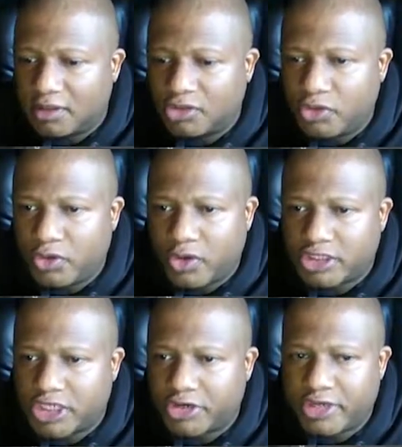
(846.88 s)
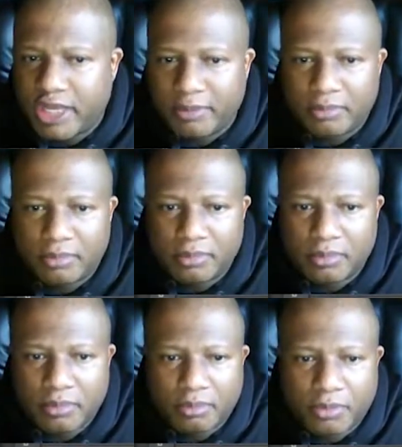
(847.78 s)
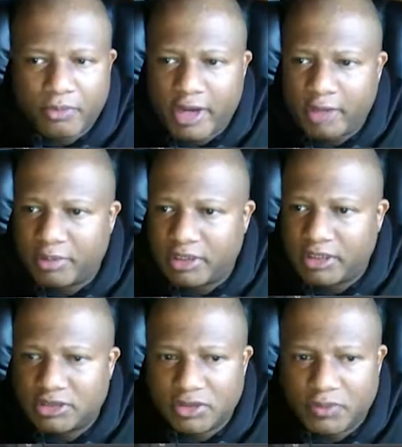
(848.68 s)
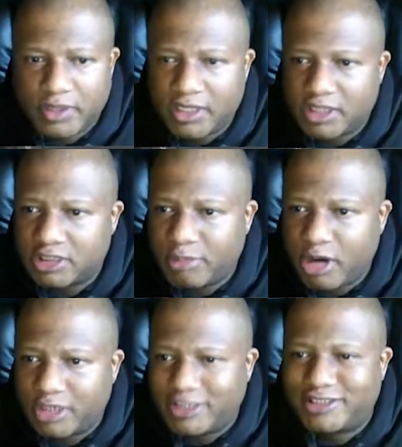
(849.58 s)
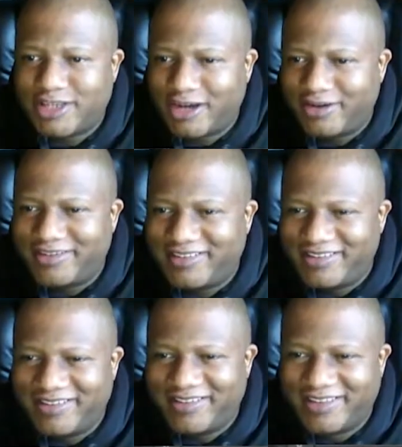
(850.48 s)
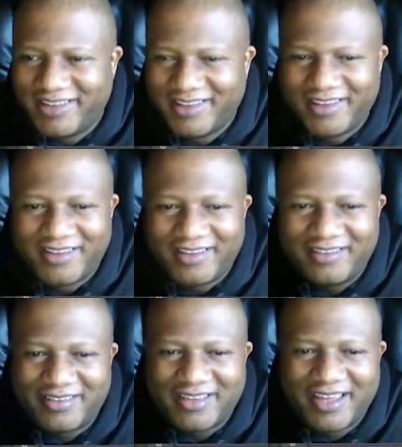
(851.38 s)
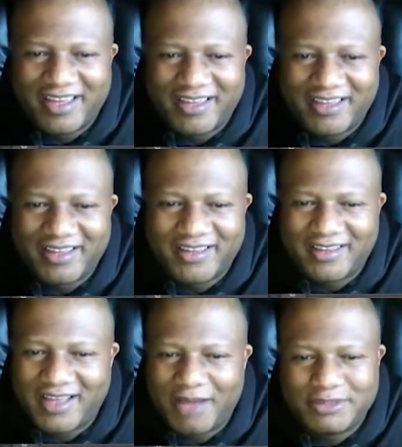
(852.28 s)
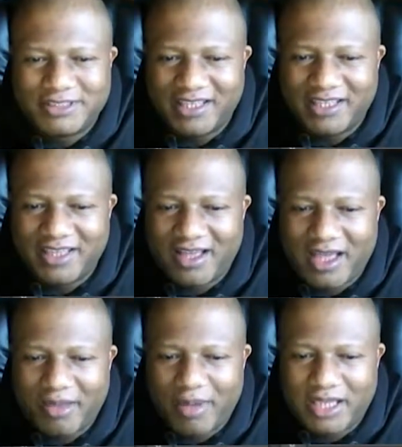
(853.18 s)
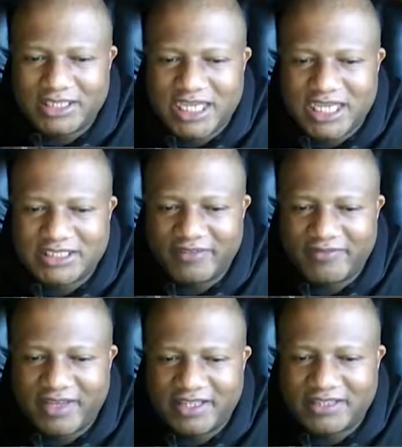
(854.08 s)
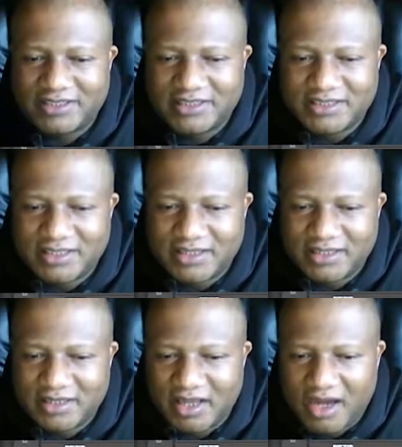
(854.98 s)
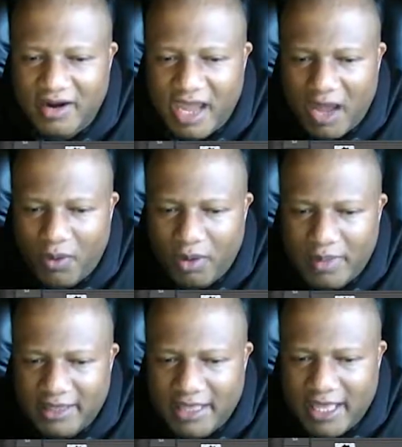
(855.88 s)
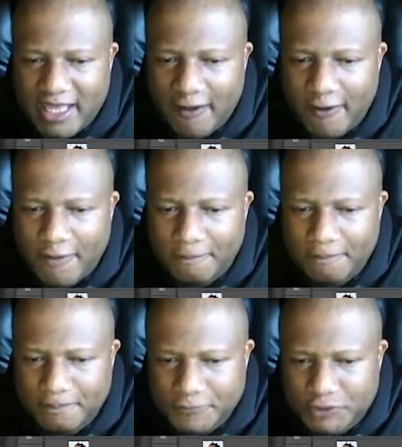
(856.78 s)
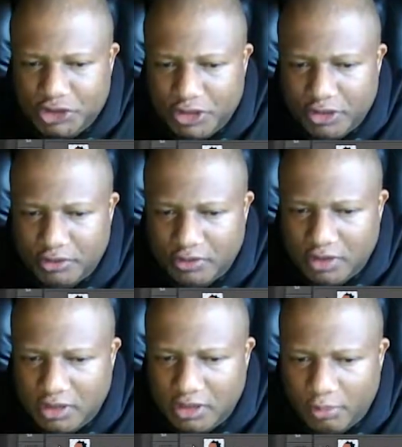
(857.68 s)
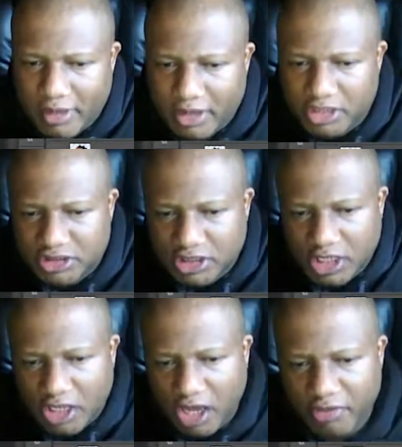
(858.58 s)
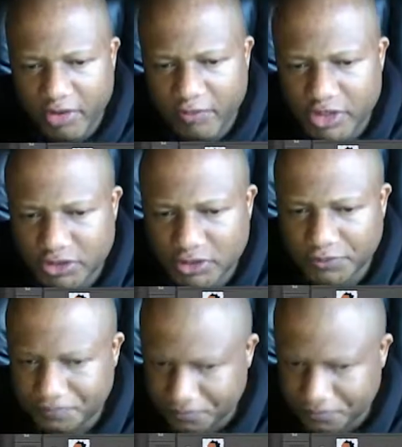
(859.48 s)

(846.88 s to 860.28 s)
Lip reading: New York ticker tape parade police so we can get this party started. Okay. I'm silly, y'all. I apologize in advance. Alright, I want to make that shirt a little better because on the original,